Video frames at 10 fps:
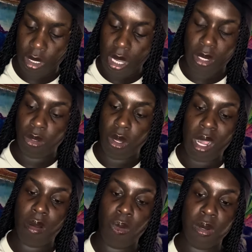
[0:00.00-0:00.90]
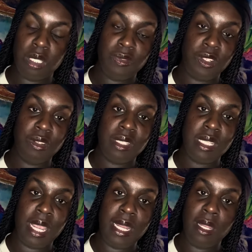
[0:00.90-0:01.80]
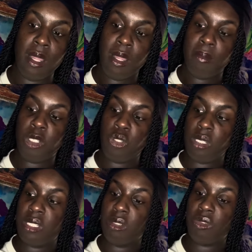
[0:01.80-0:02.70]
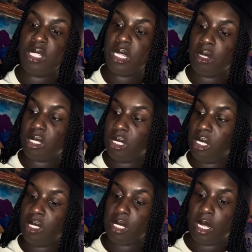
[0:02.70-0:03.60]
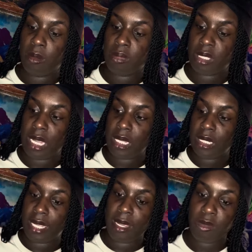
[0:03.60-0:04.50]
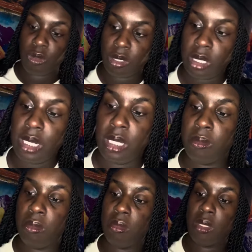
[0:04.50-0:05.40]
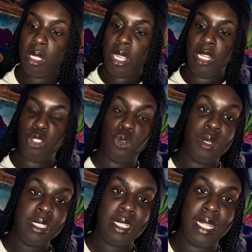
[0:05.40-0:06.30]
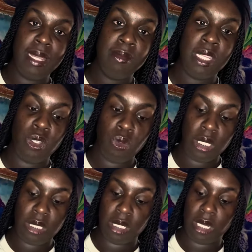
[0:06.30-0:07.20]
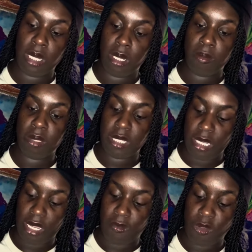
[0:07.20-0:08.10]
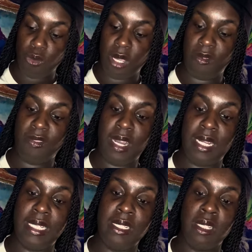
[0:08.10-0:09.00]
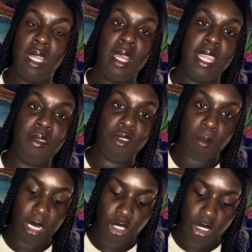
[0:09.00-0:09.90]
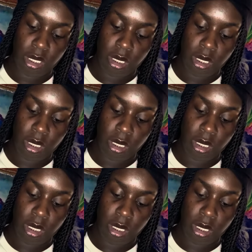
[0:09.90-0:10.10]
Don't know how it works for your state, but you need to reach out to these state claims or insurance claims, and you need to see if you can find information